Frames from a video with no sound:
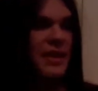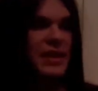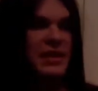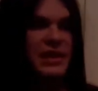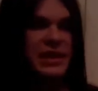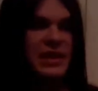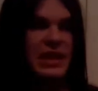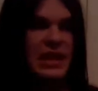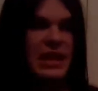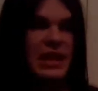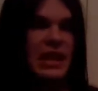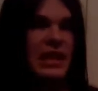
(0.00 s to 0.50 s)
And
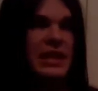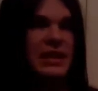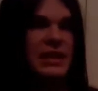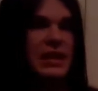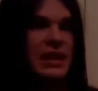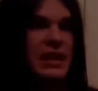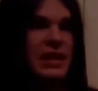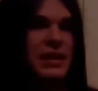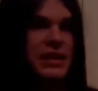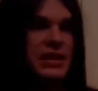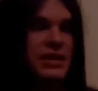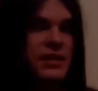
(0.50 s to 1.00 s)
this is the
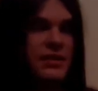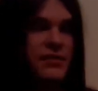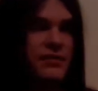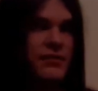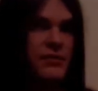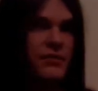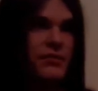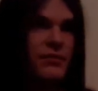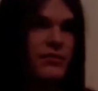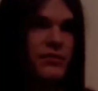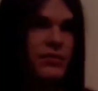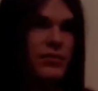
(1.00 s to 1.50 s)
easiest
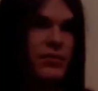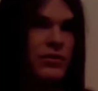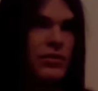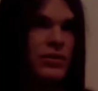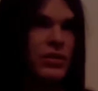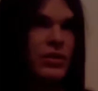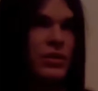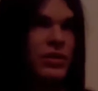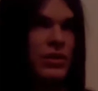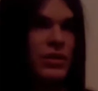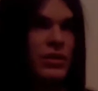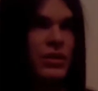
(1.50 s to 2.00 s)

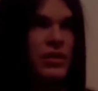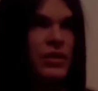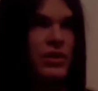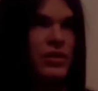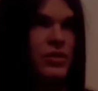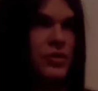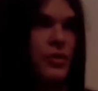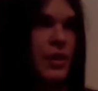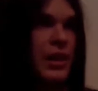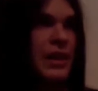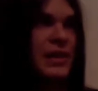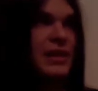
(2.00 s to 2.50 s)

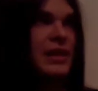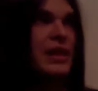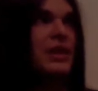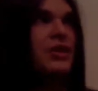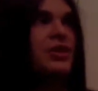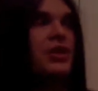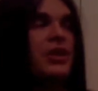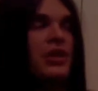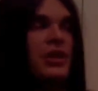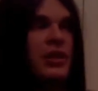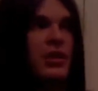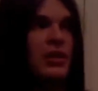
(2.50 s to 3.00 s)

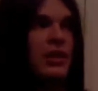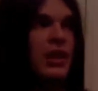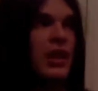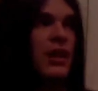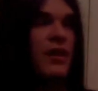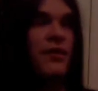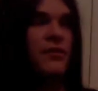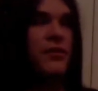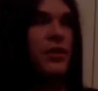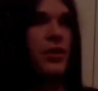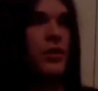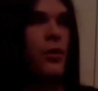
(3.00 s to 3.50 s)
transition
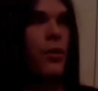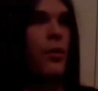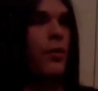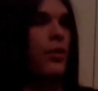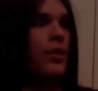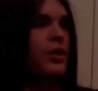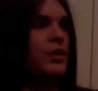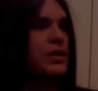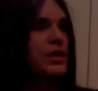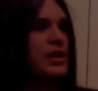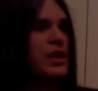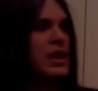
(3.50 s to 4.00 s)
of the
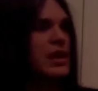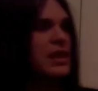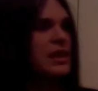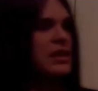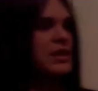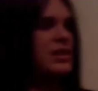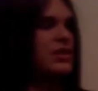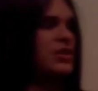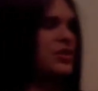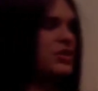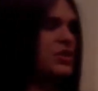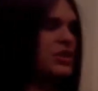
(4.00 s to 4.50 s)
chorus,
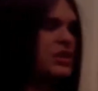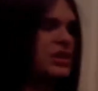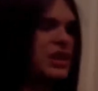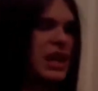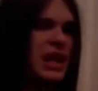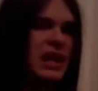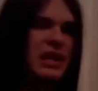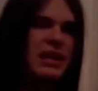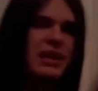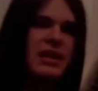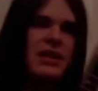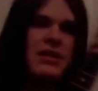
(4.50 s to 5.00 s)
is just
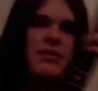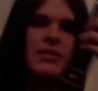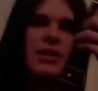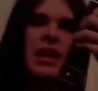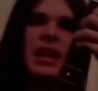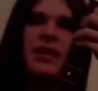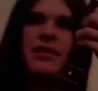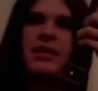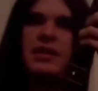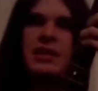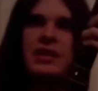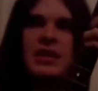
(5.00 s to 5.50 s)
you
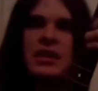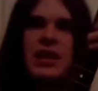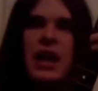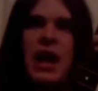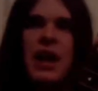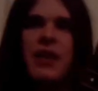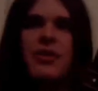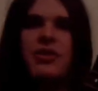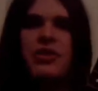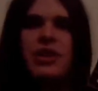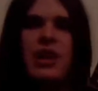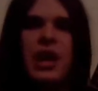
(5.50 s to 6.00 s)
take this
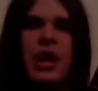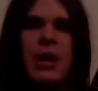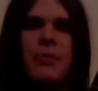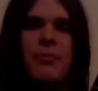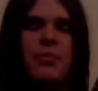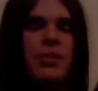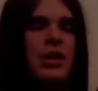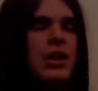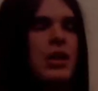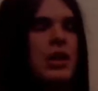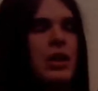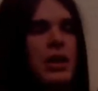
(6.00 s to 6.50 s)
entire
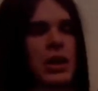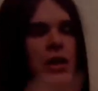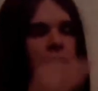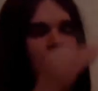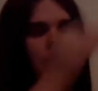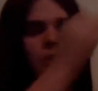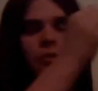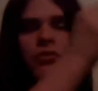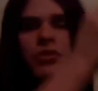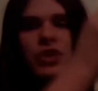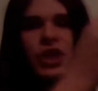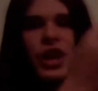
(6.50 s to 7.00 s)
shape.
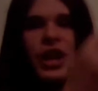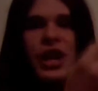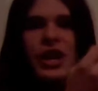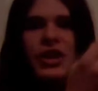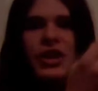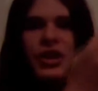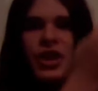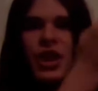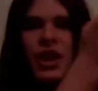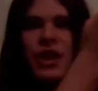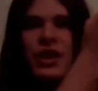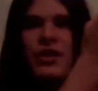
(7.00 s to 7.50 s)
You don't
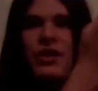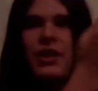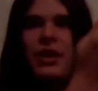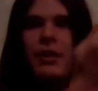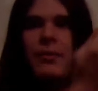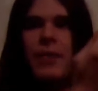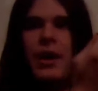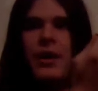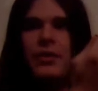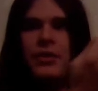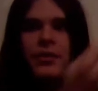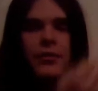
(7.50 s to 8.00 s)
change anything
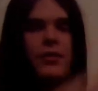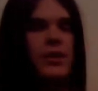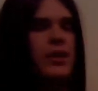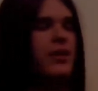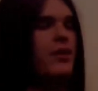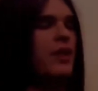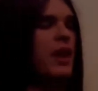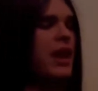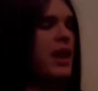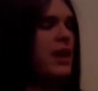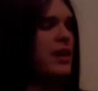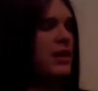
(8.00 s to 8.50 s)
about the way
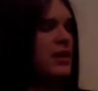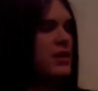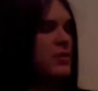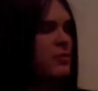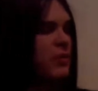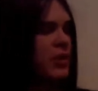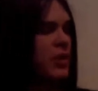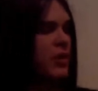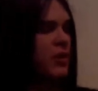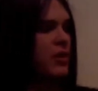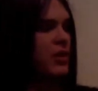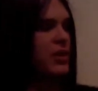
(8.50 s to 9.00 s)
your hand is,
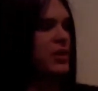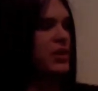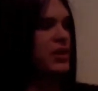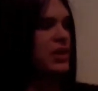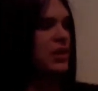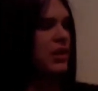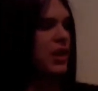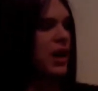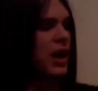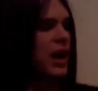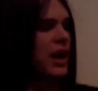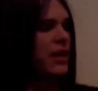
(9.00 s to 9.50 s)
but you're going to
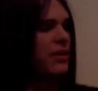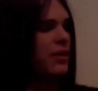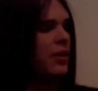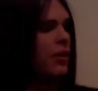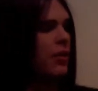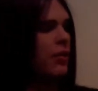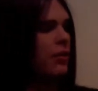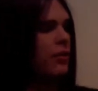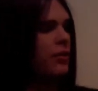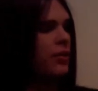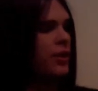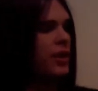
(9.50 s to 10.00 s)
slide the
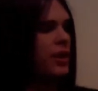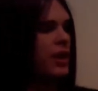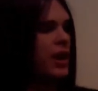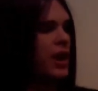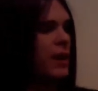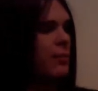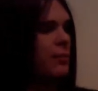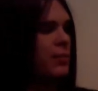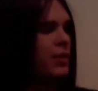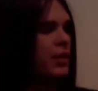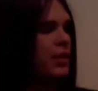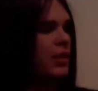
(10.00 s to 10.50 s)
whole thing
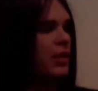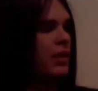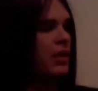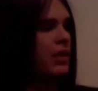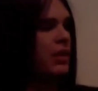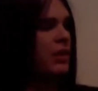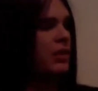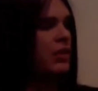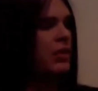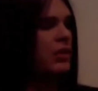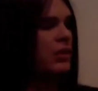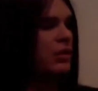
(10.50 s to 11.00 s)
up
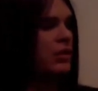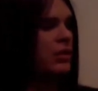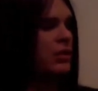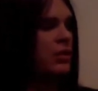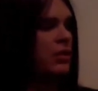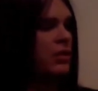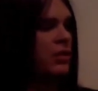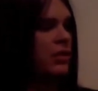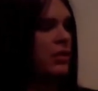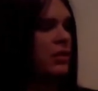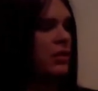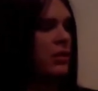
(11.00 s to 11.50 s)

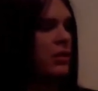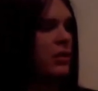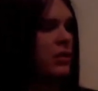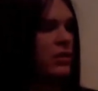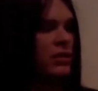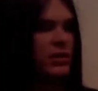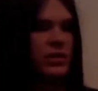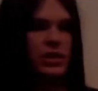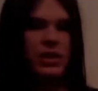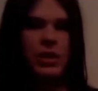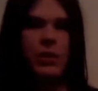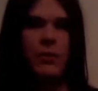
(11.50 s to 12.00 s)

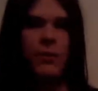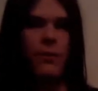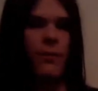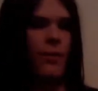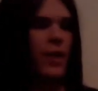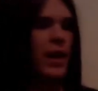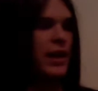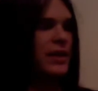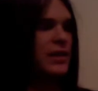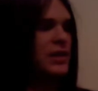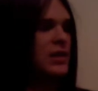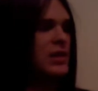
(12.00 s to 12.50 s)
2
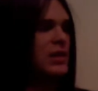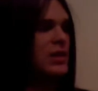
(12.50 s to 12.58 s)
frets.